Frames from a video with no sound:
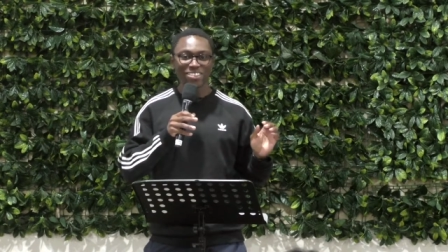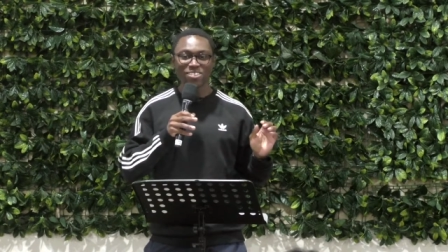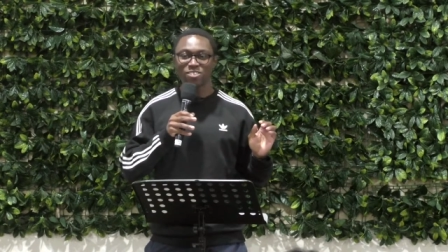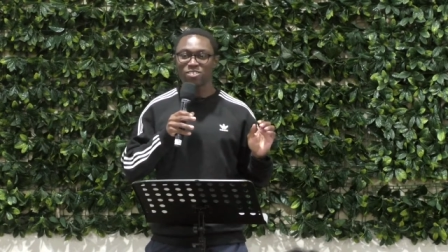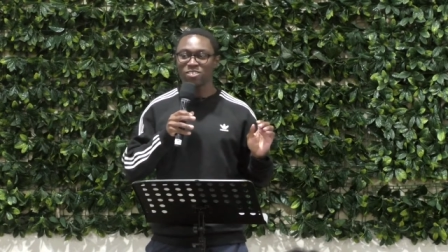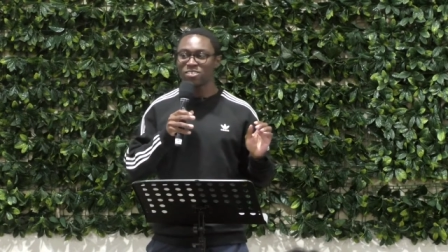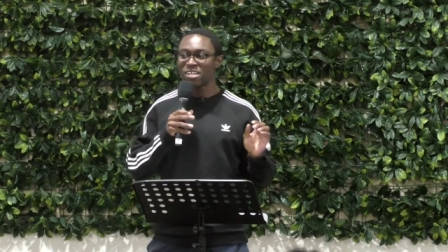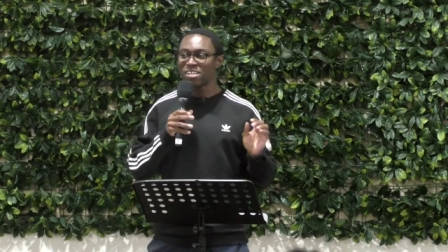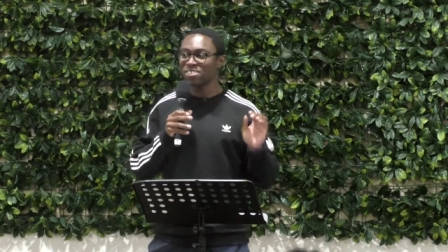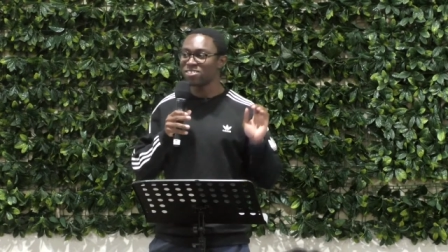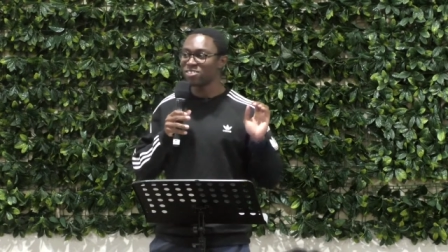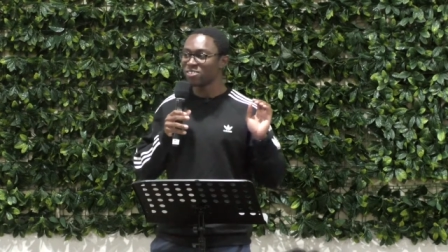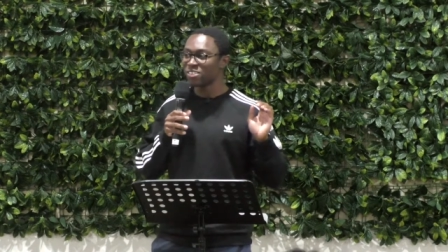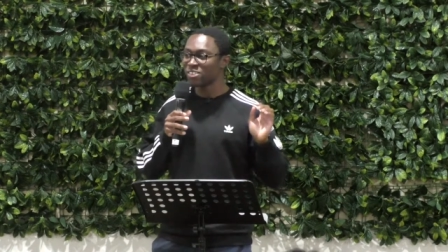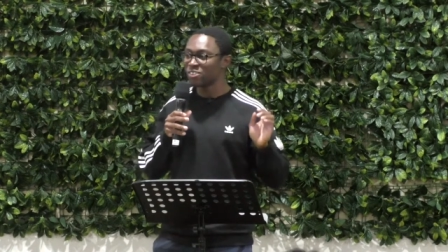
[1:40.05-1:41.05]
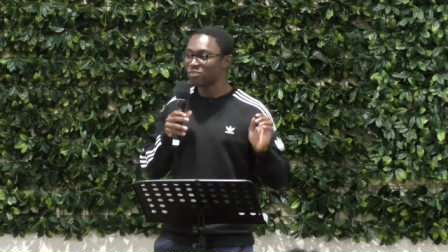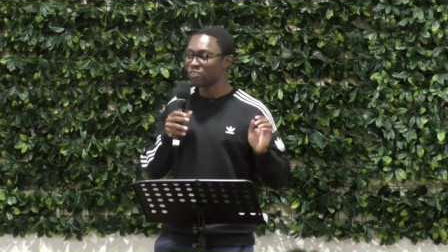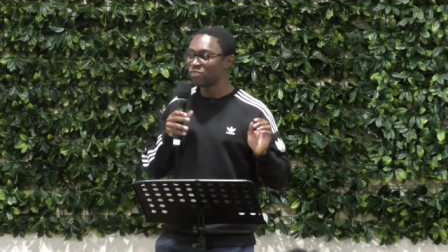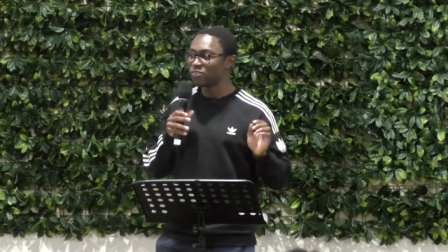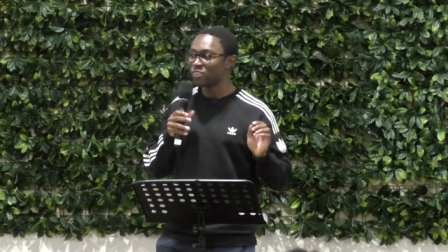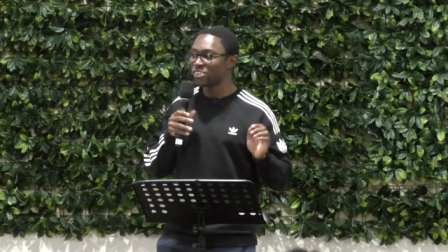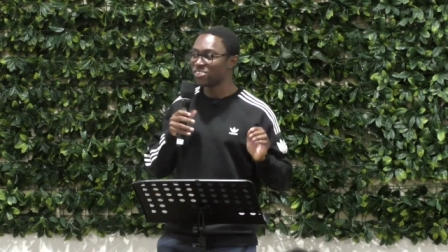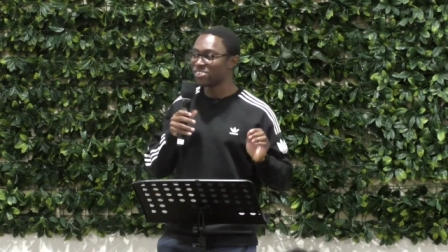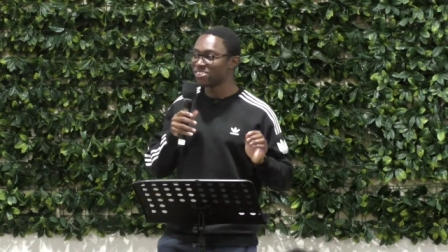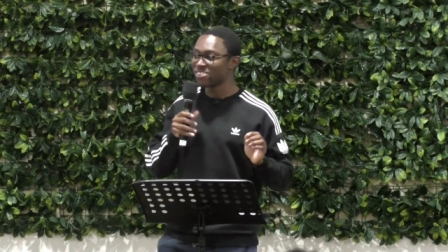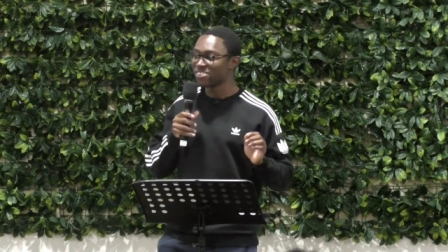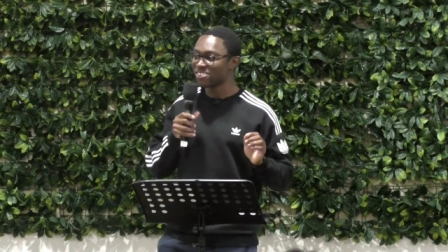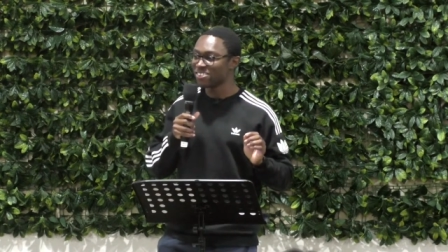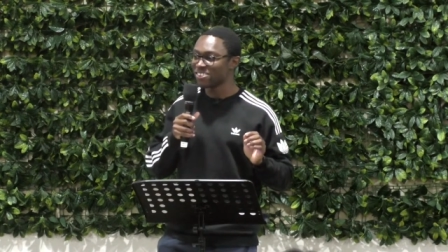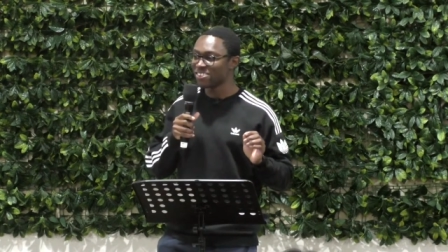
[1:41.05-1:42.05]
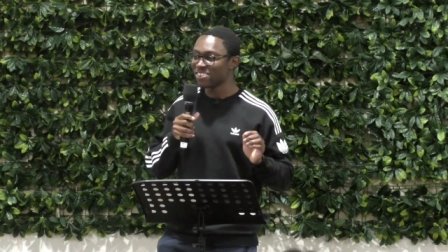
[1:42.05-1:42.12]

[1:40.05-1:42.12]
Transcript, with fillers: There's still, I can still hear a few voices.